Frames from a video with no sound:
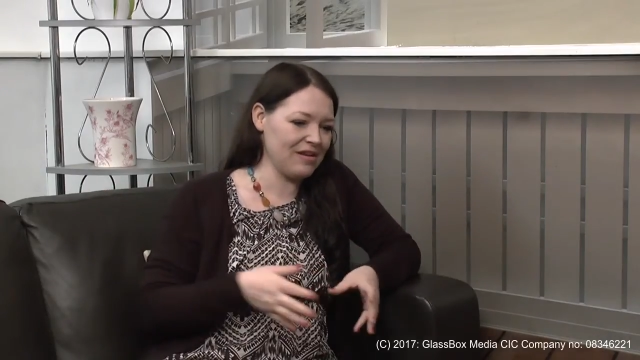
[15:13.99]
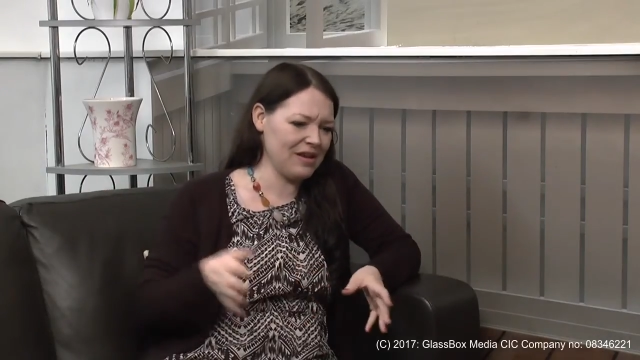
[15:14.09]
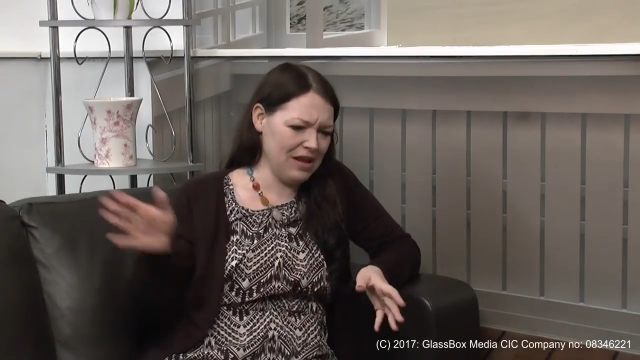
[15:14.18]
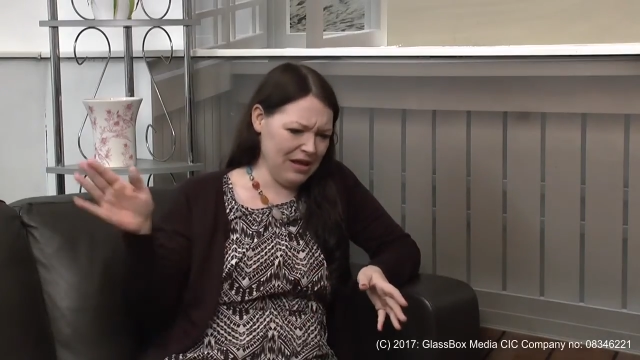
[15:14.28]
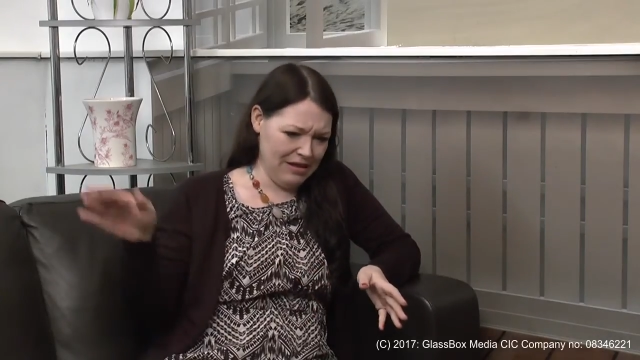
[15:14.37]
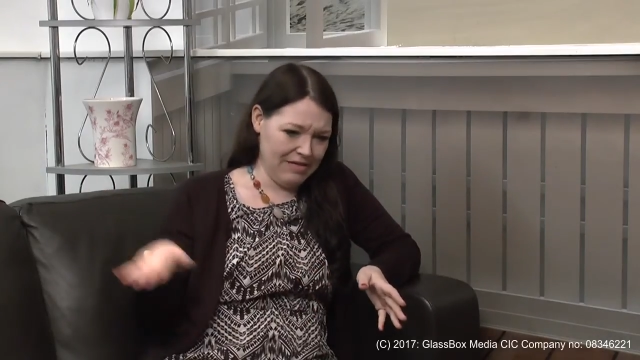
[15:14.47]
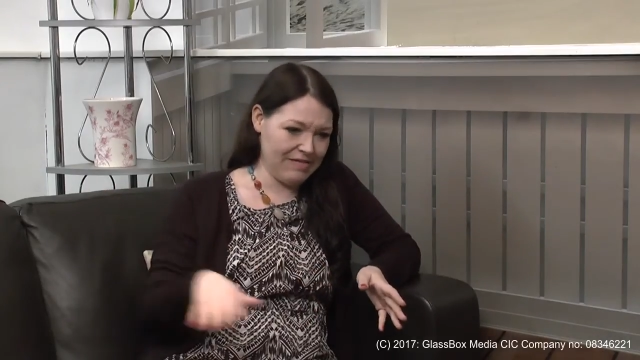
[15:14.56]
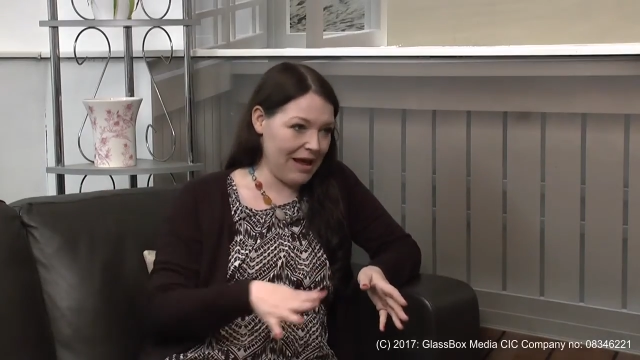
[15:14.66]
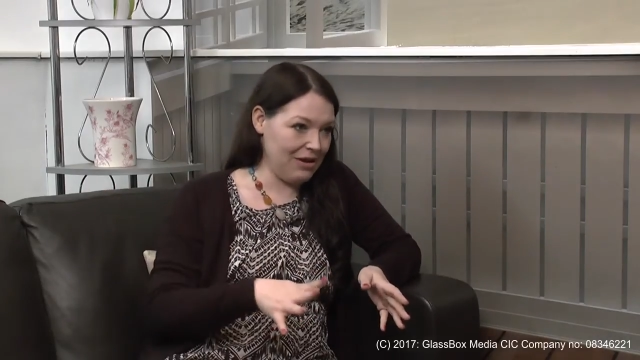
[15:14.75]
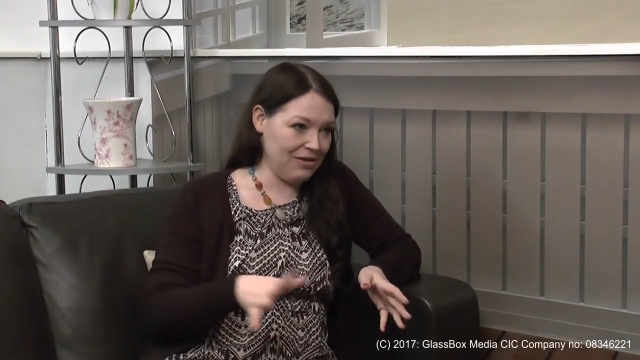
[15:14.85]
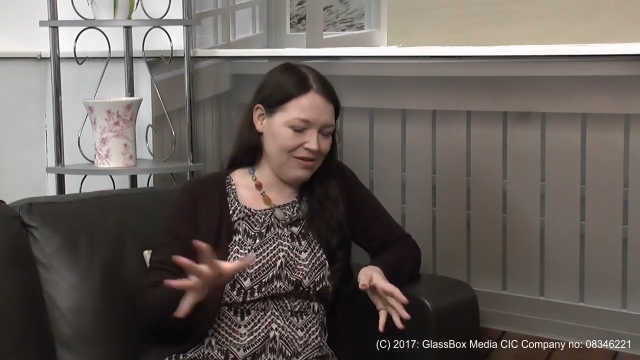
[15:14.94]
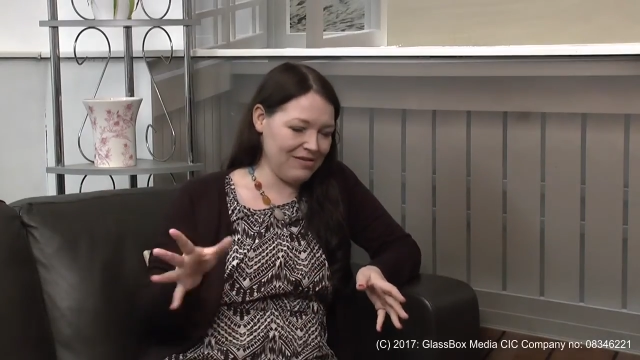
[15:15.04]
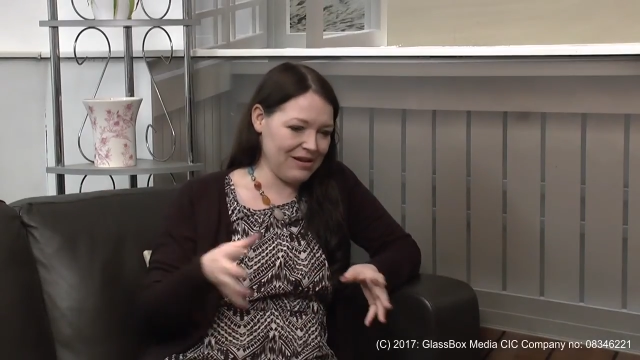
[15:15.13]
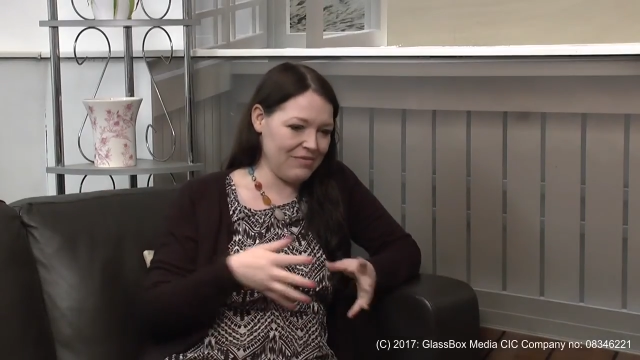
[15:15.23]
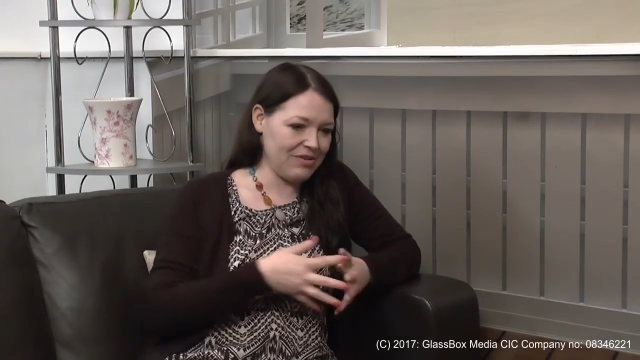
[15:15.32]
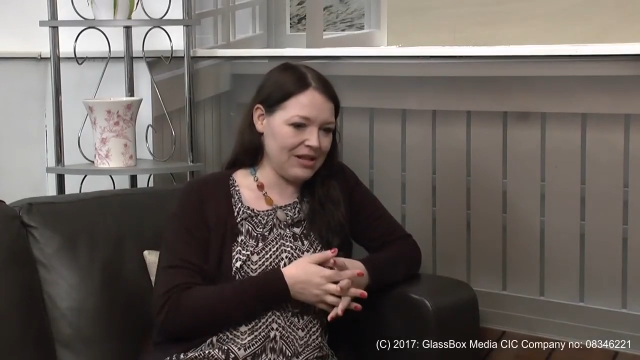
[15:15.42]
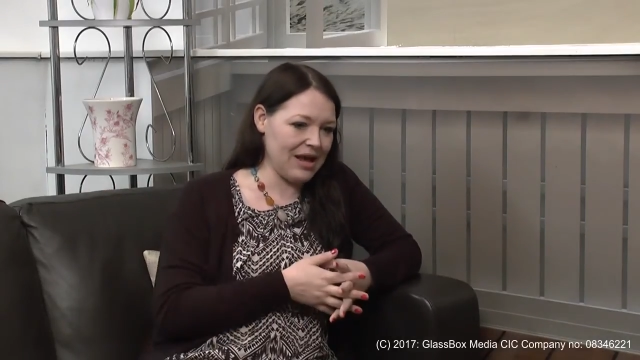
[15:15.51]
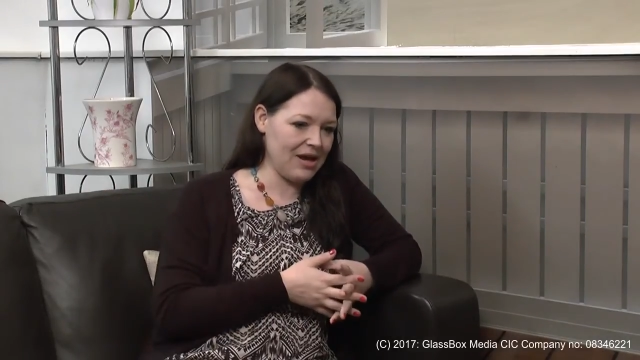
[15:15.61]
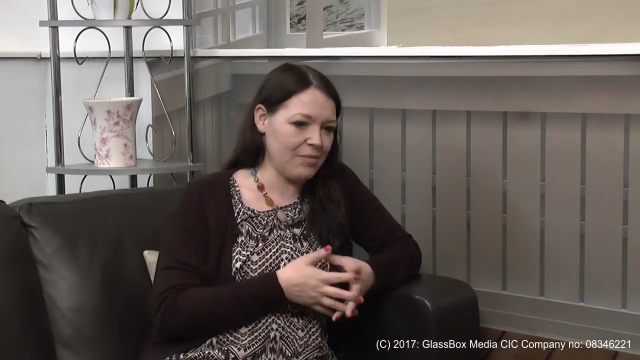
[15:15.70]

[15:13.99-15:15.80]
and cellars and everything there.